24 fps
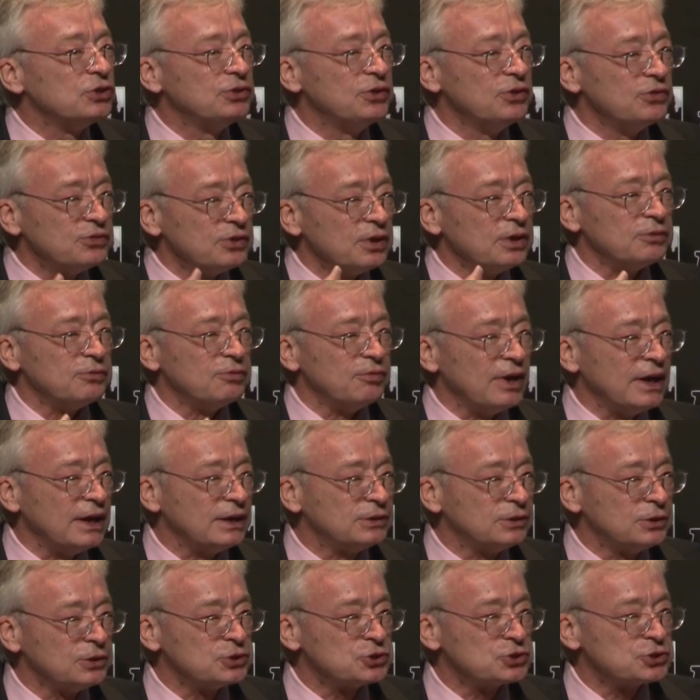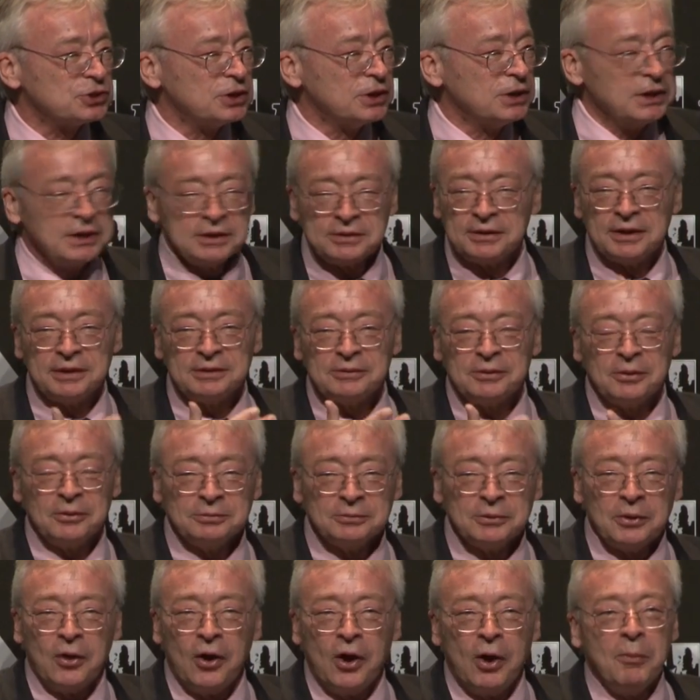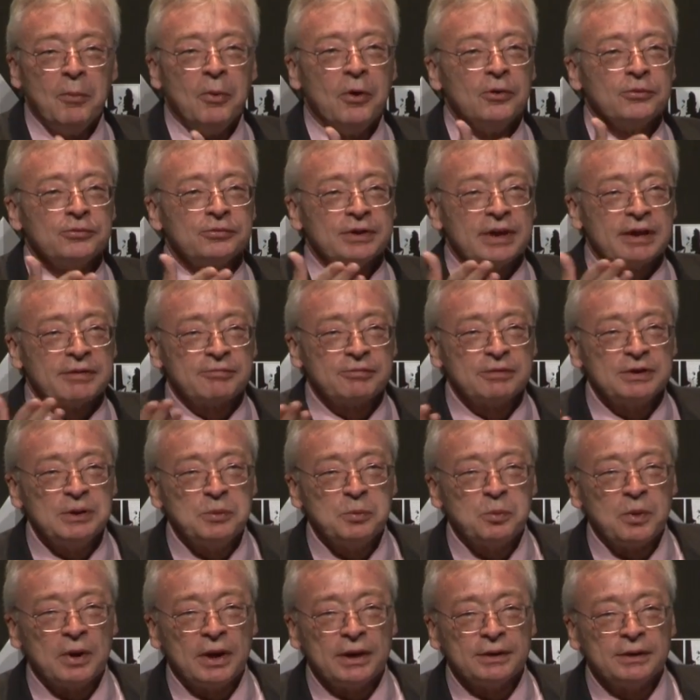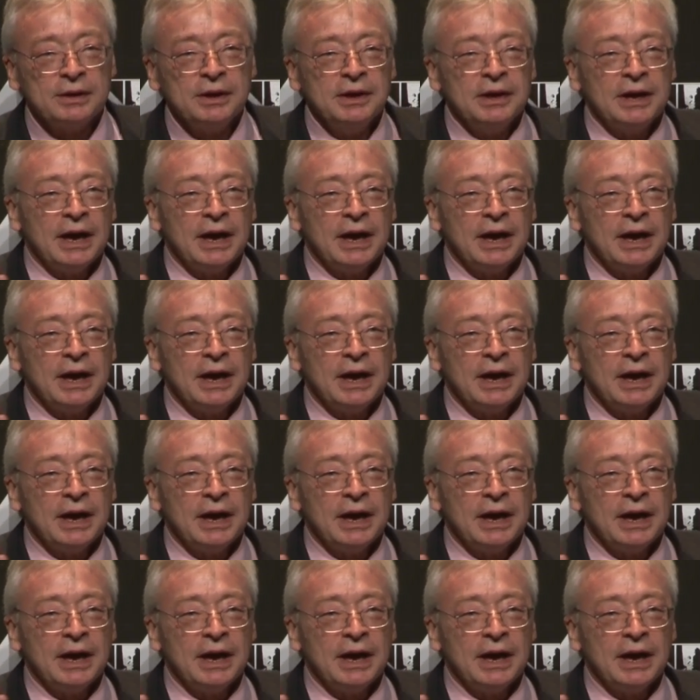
disadvantage that almost everyone,